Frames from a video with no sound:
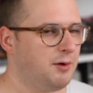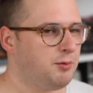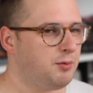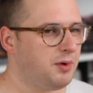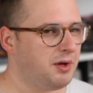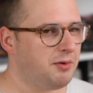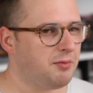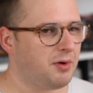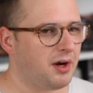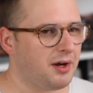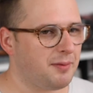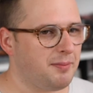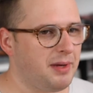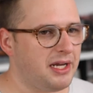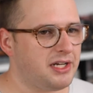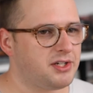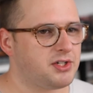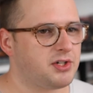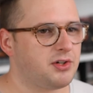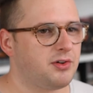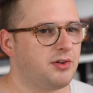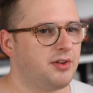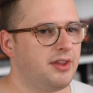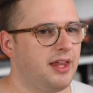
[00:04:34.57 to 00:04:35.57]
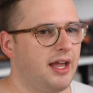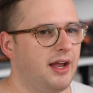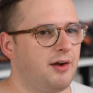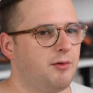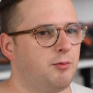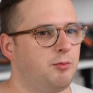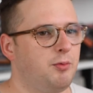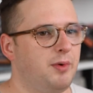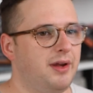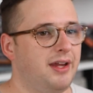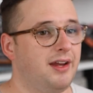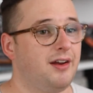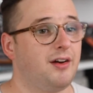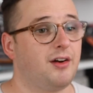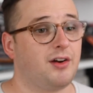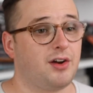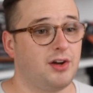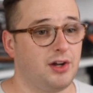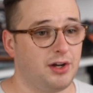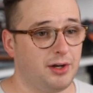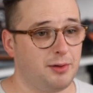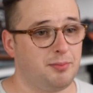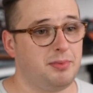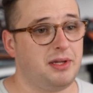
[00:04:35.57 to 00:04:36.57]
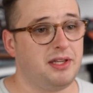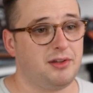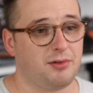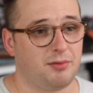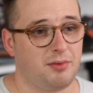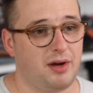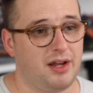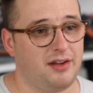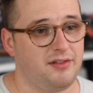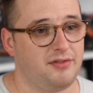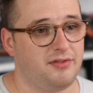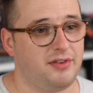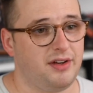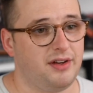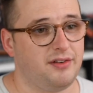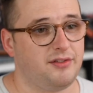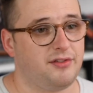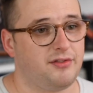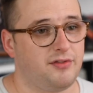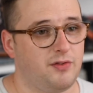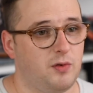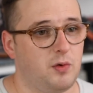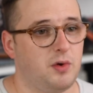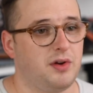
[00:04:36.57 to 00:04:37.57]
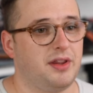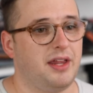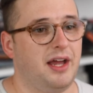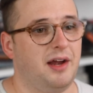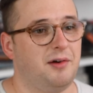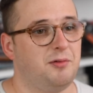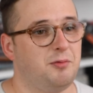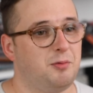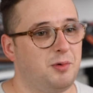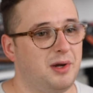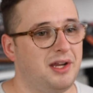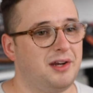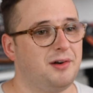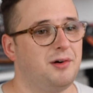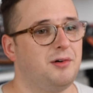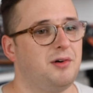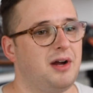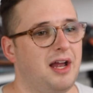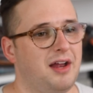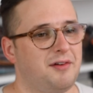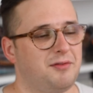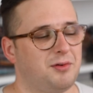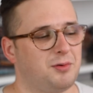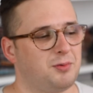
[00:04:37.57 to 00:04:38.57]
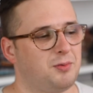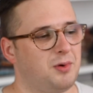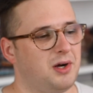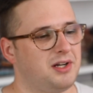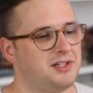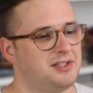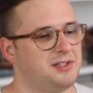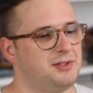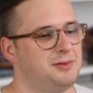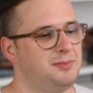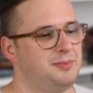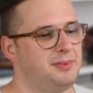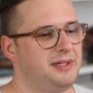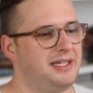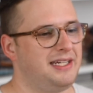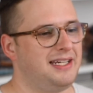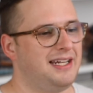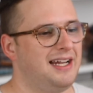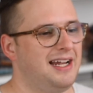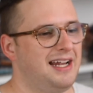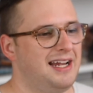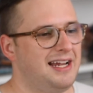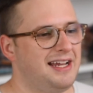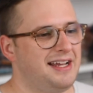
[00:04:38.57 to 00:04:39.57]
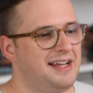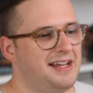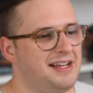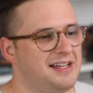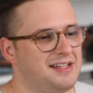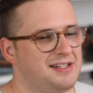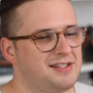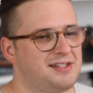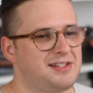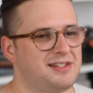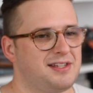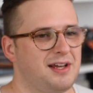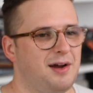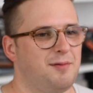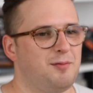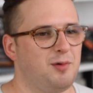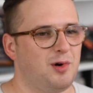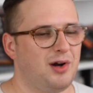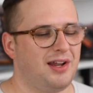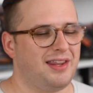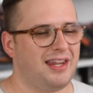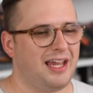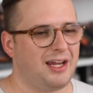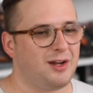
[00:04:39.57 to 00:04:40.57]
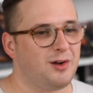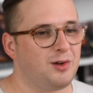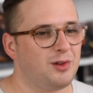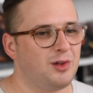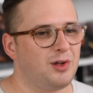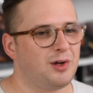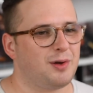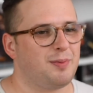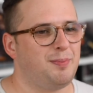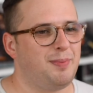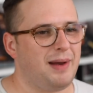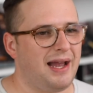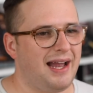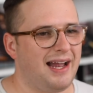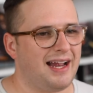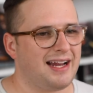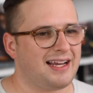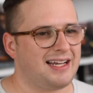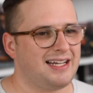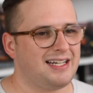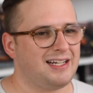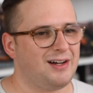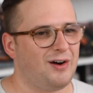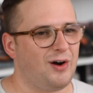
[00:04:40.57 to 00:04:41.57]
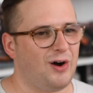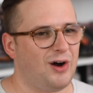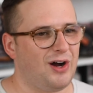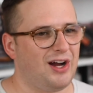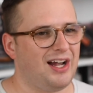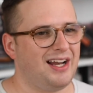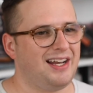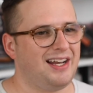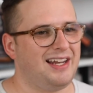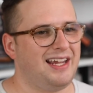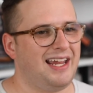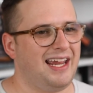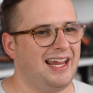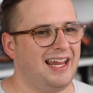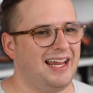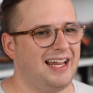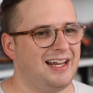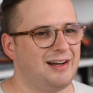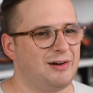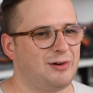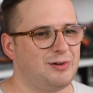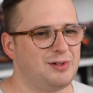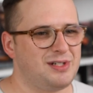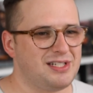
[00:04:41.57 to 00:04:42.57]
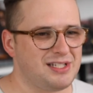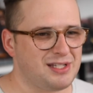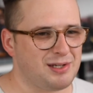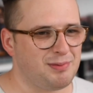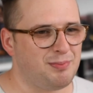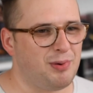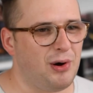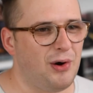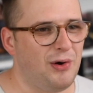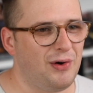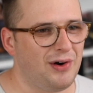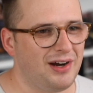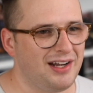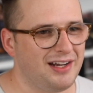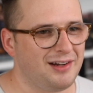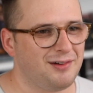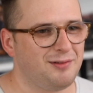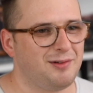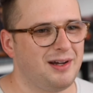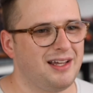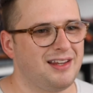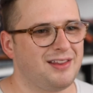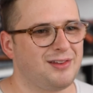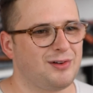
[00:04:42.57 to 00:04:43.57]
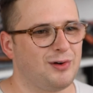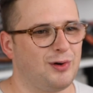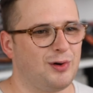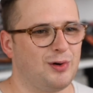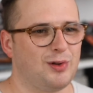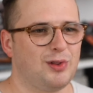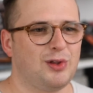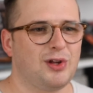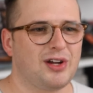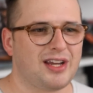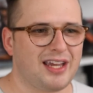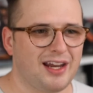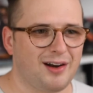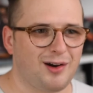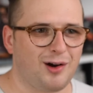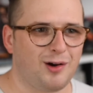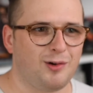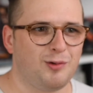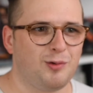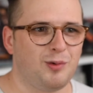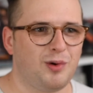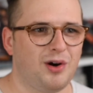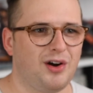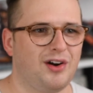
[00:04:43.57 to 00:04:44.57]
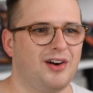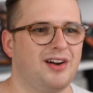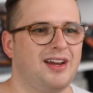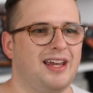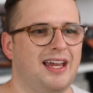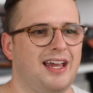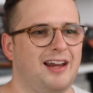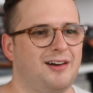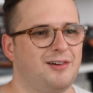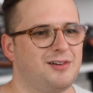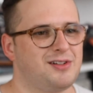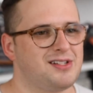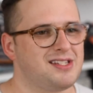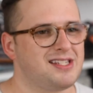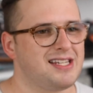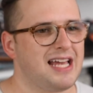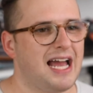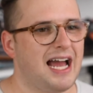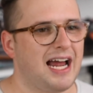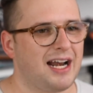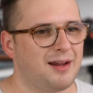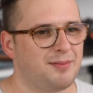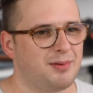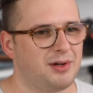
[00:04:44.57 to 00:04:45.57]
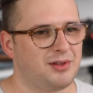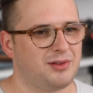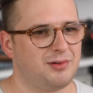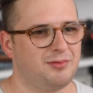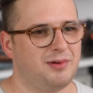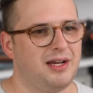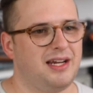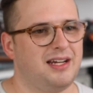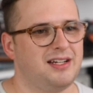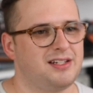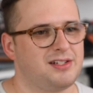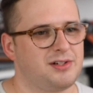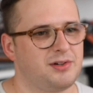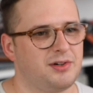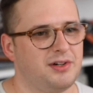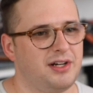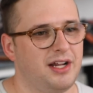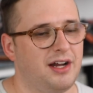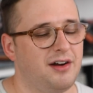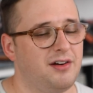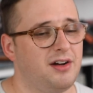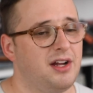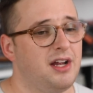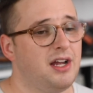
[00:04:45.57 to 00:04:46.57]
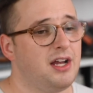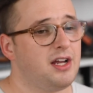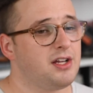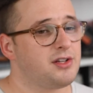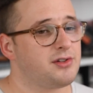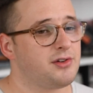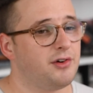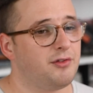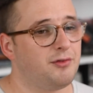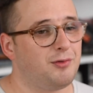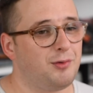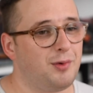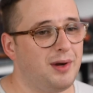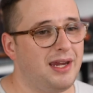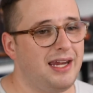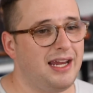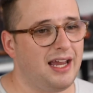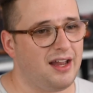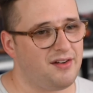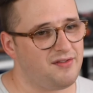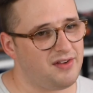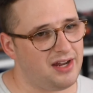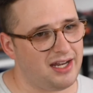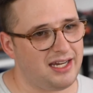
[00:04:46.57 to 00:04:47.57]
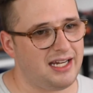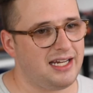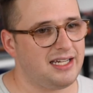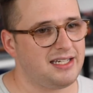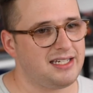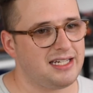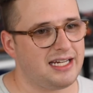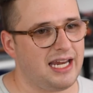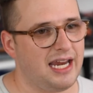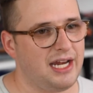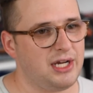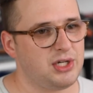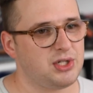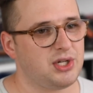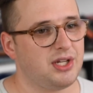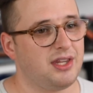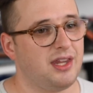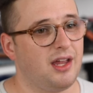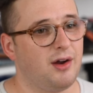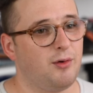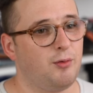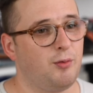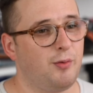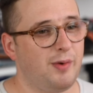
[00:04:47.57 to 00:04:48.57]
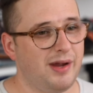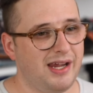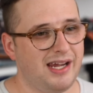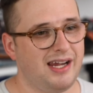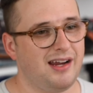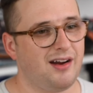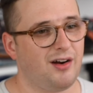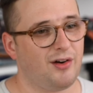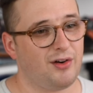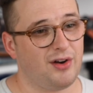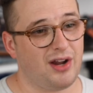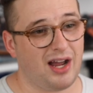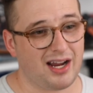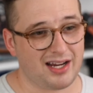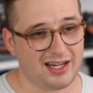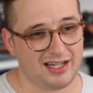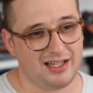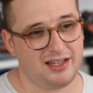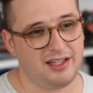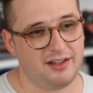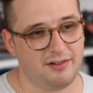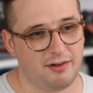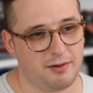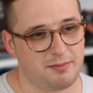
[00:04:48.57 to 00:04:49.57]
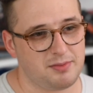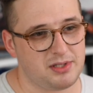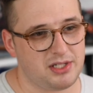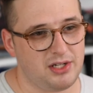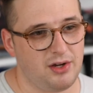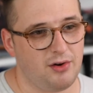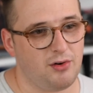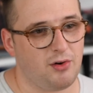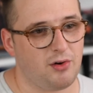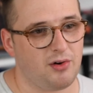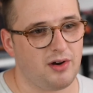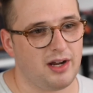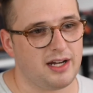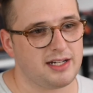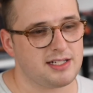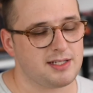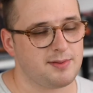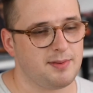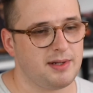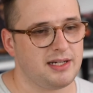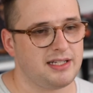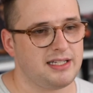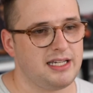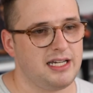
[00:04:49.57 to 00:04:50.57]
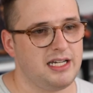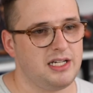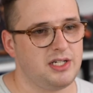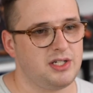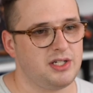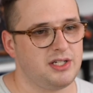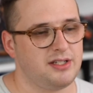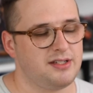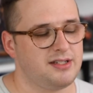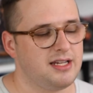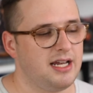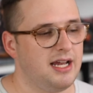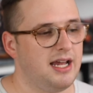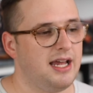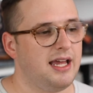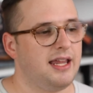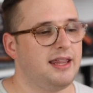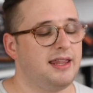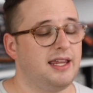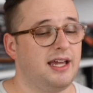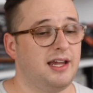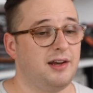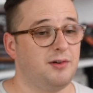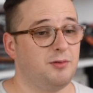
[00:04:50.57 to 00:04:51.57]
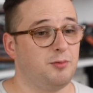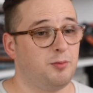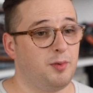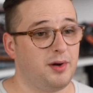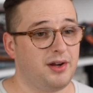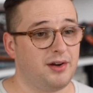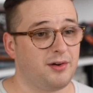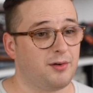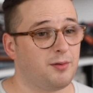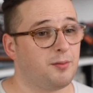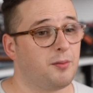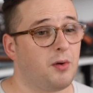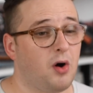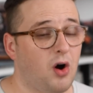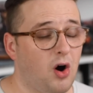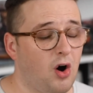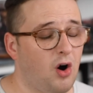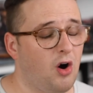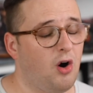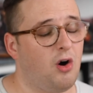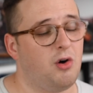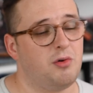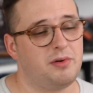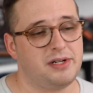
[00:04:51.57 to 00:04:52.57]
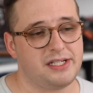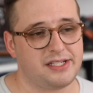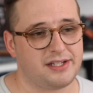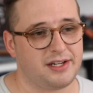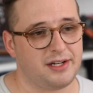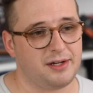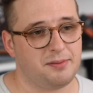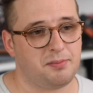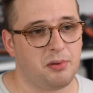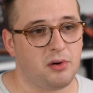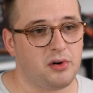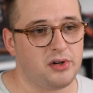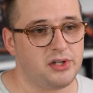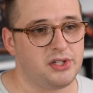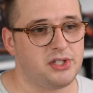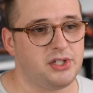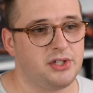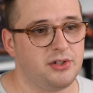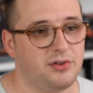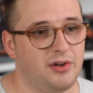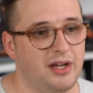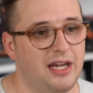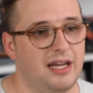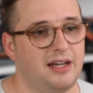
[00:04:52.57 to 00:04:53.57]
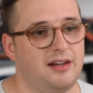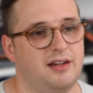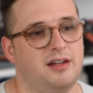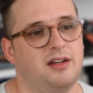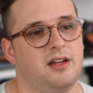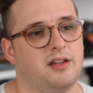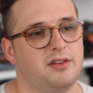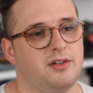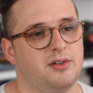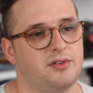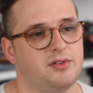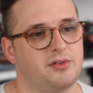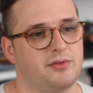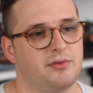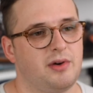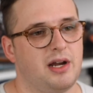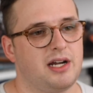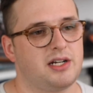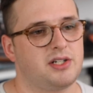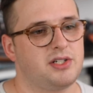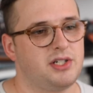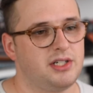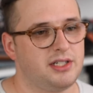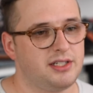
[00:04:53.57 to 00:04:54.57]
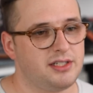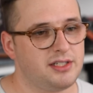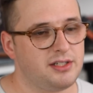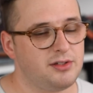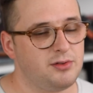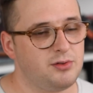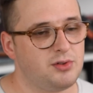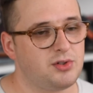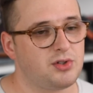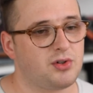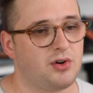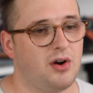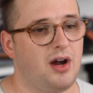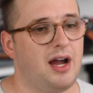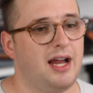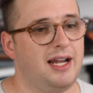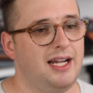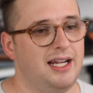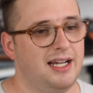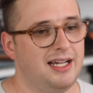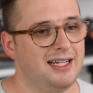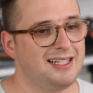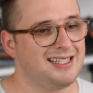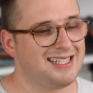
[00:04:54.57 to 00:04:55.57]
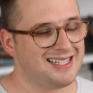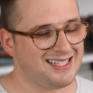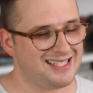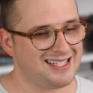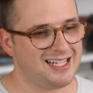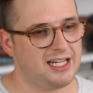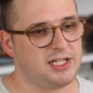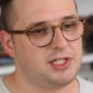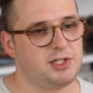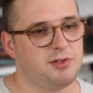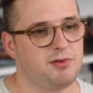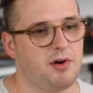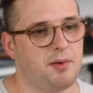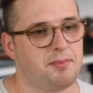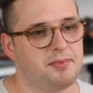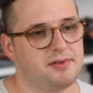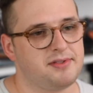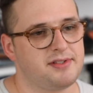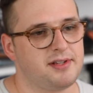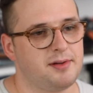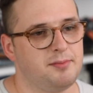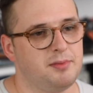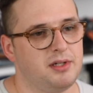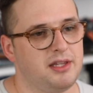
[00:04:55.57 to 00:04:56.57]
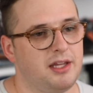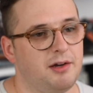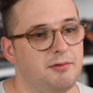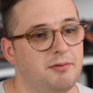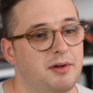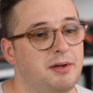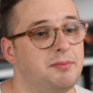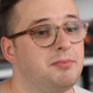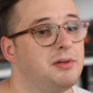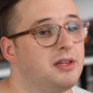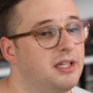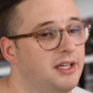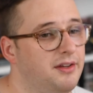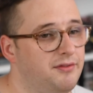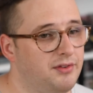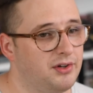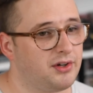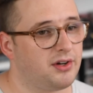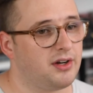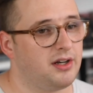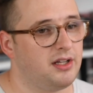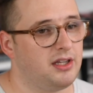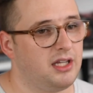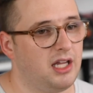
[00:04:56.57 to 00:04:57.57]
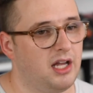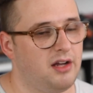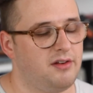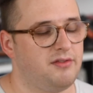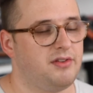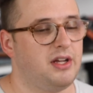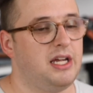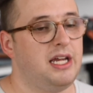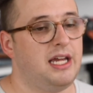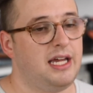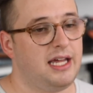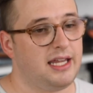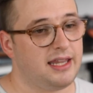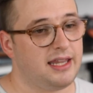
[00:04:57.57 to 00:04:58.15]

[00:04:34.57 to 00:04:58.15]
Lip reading: And we want to make sure that we are going to be the right fit for that. We don't ever want to be someone that you look back on and are disappointed with, or look at our work and are sad about the way it turned out. So if we have any indication that we are not going to live up to your expectations, then we're always going to point you in another direction to try to set you up with someone that we believe you're going to love.